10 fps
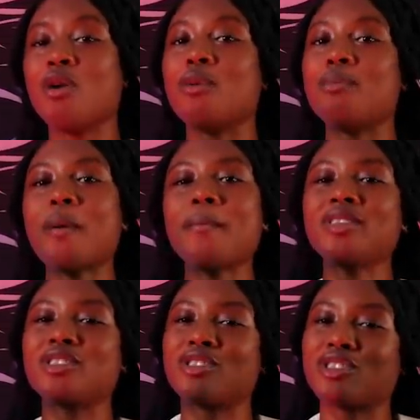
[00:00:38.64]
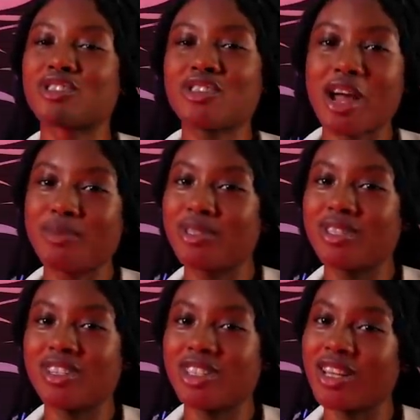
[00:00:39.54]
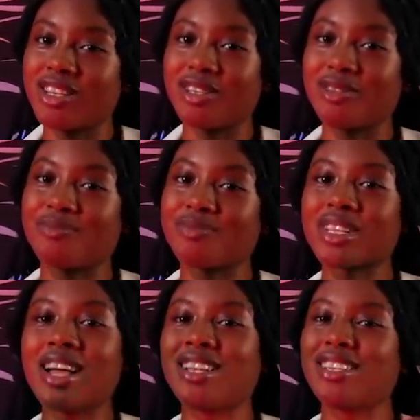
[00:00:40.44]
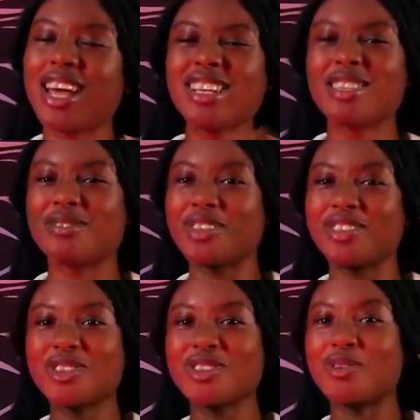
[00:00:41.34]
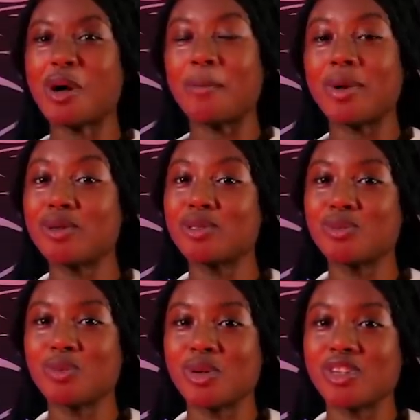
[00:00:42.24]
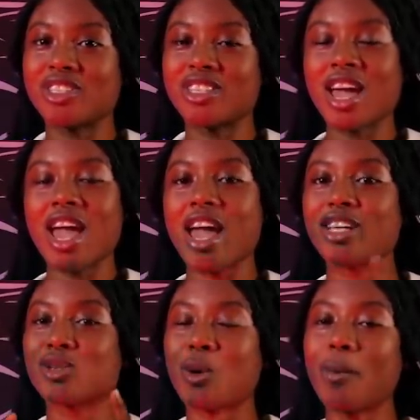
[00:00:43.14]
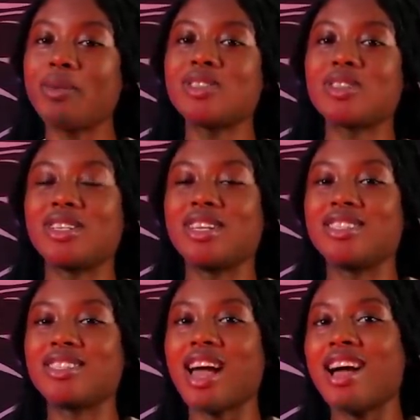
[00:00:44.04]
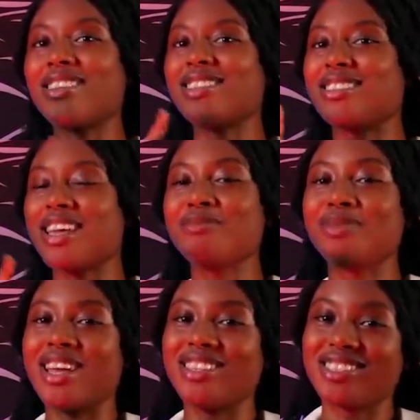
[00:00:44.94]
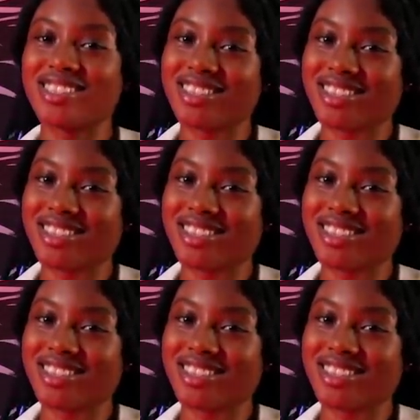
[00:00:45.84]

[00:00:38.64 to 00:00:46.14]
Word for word: Remember to subscribe to the channel, like the video you are about to watch and comment on it. Stay blessed.